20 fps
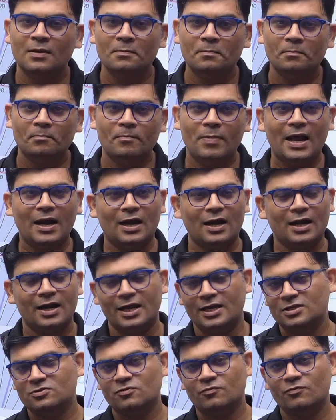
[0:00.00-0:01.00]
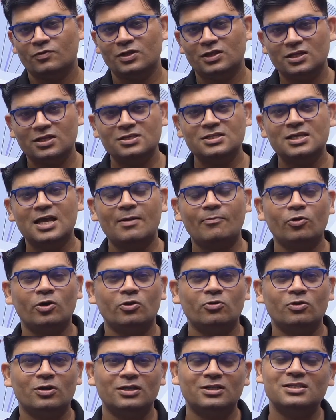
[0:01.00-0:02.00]
parallel line. So with this I am going
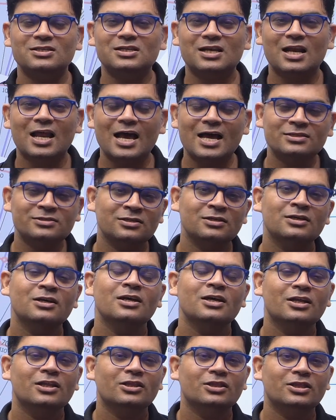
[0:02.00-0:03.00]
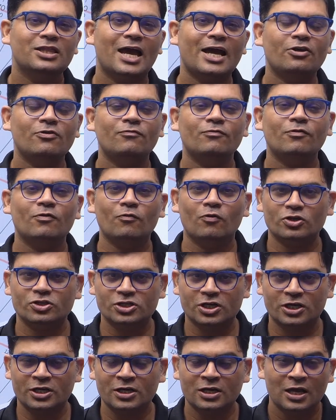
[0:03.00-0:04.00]
to end this class. Thank you for
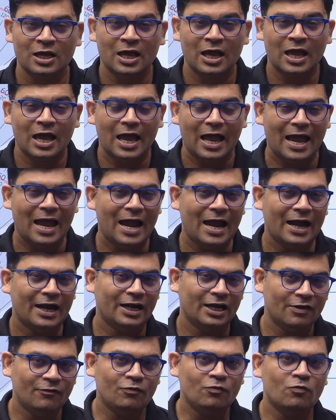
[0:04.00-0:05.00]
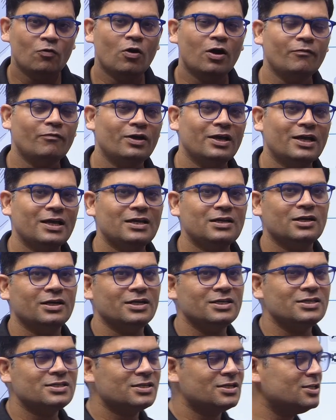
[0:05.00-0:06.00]
watching, and if you want, we can
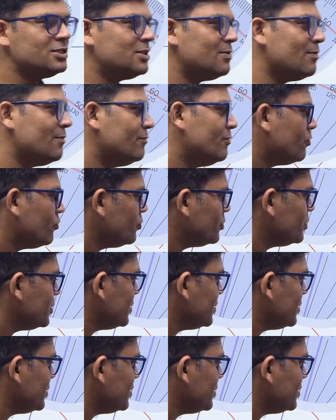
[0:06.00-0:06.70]
discuss some of the questions